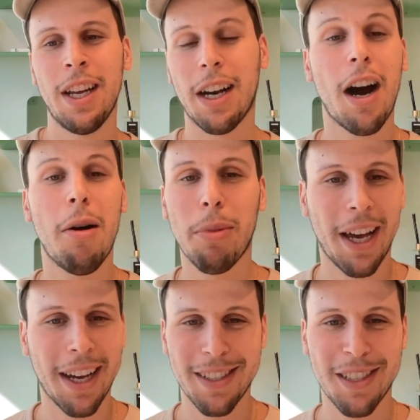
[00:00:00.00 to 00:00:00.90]

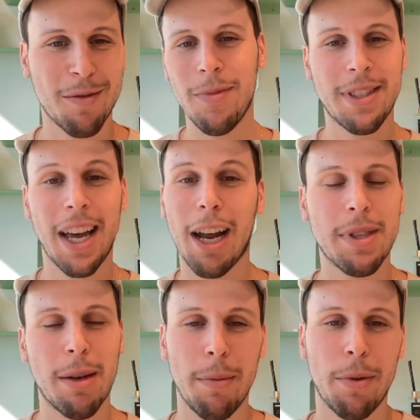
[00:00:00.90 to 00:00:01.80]
complex setups
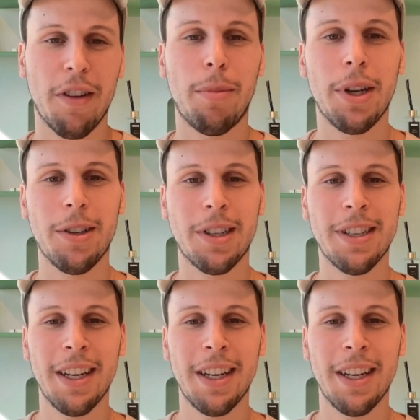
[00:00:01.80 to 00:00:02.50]
that people have built,